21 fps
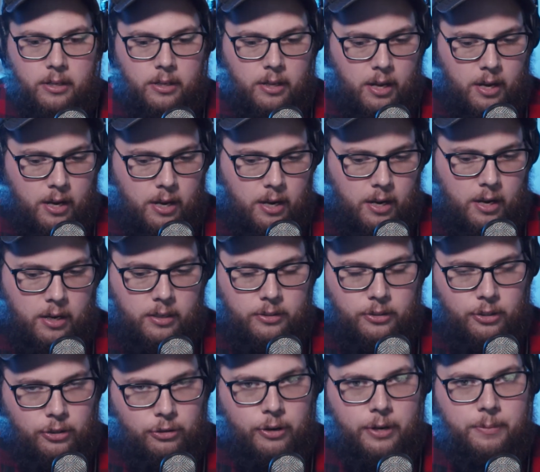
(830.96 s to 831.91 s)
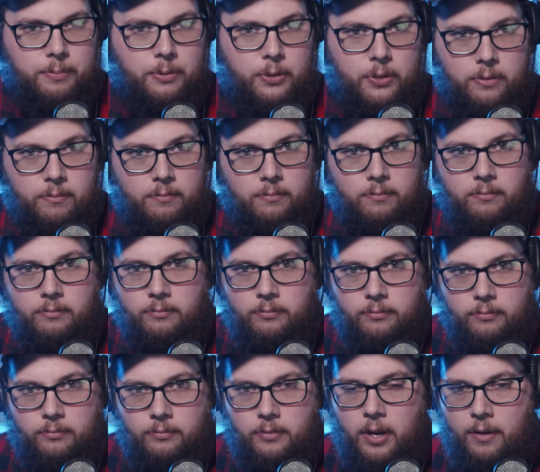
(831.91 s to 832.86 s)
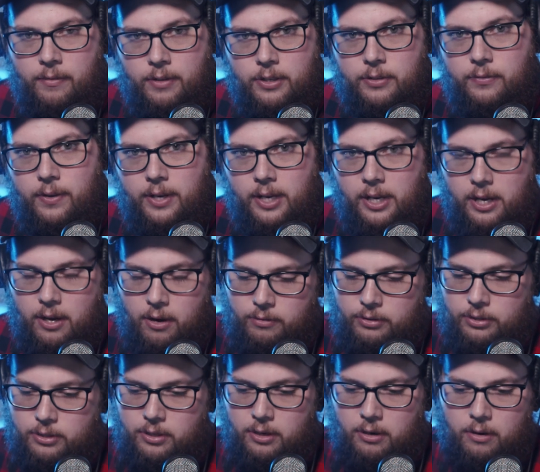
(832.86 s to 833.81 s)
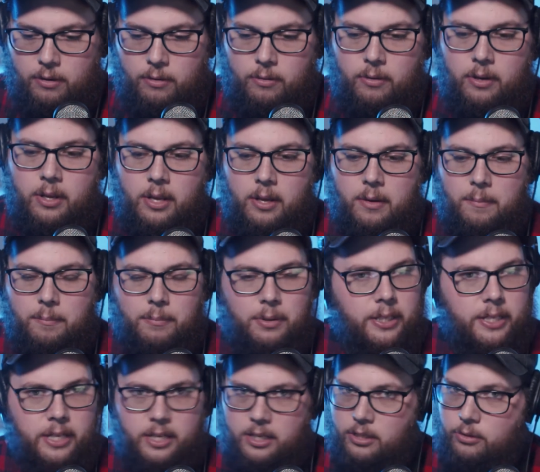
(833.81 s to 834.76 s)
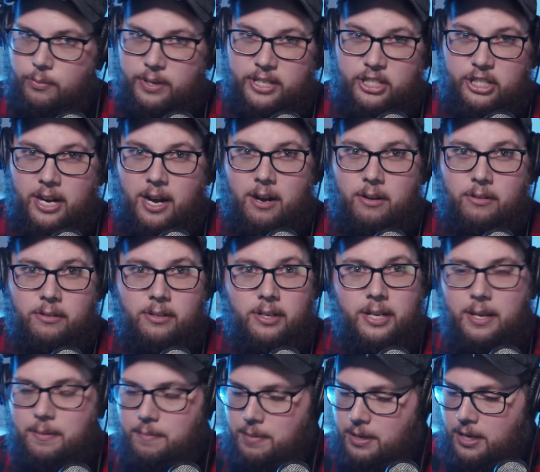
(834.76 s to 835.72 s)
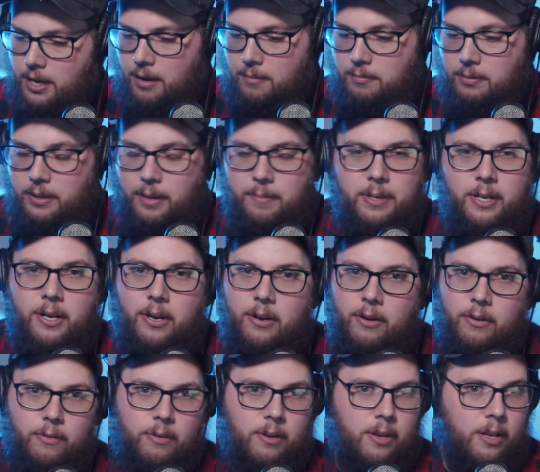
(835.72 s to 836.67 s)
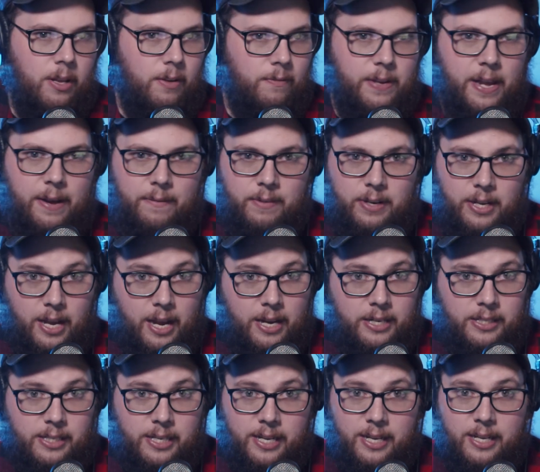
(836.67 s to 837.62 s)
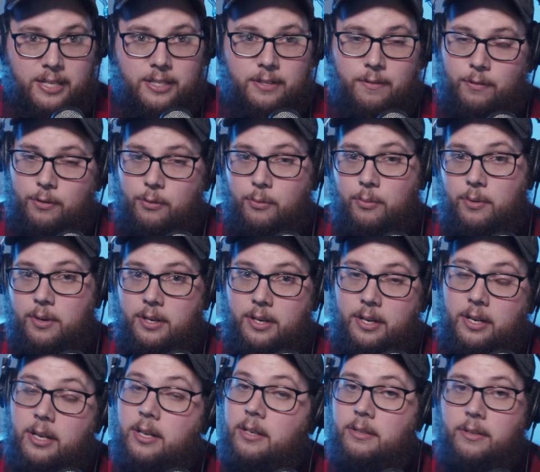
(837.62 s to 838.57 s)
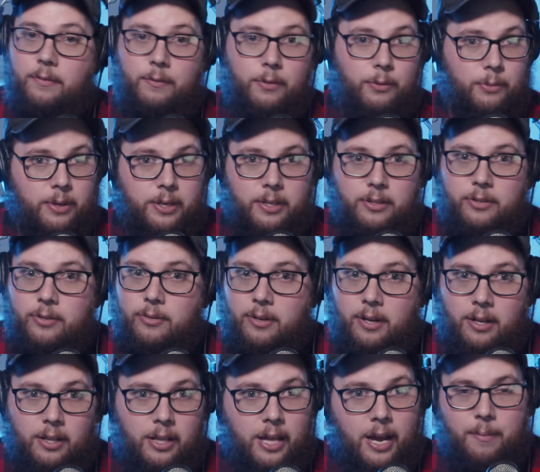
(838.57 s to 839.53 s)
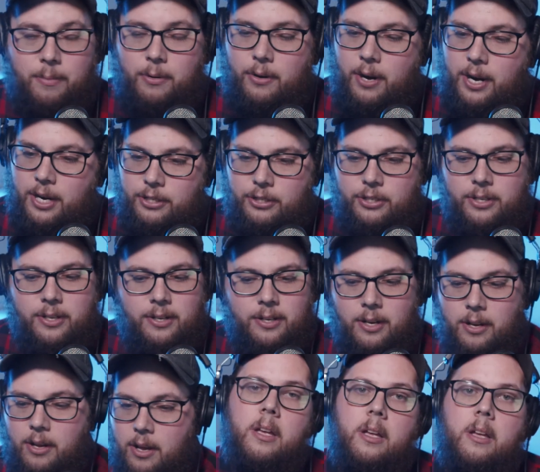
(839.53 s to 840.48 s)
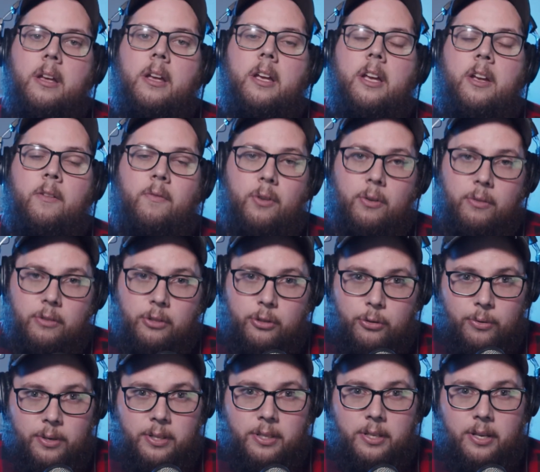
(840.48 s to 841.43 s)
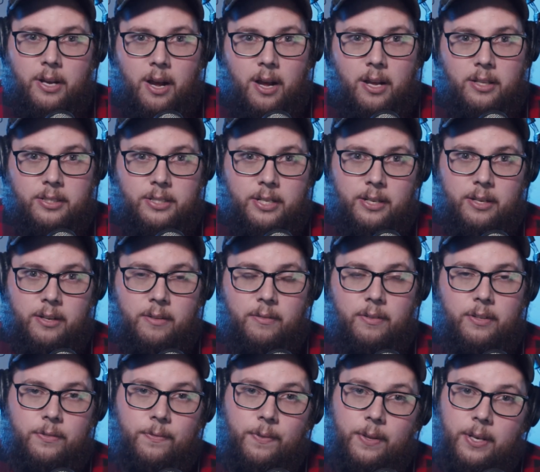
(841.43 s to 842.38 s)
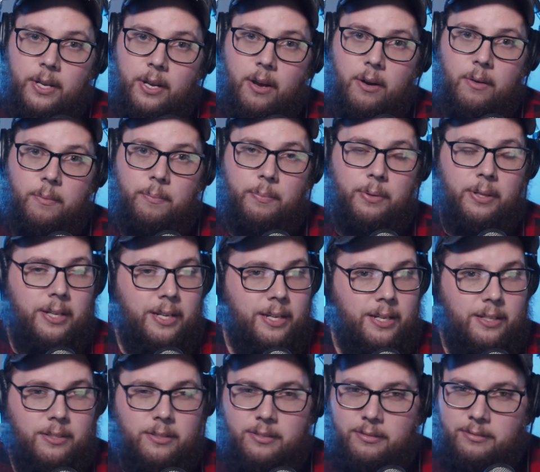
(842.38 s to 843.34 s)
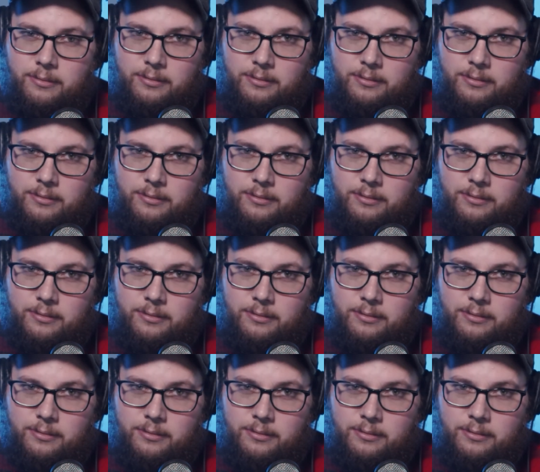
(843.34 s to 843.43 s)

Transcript: uh, description of this video. So please reach out, hit me up, let me know. If you have any ideas, if you wanna if you wanna do a collaboration, if you enjoyed the content of this video, please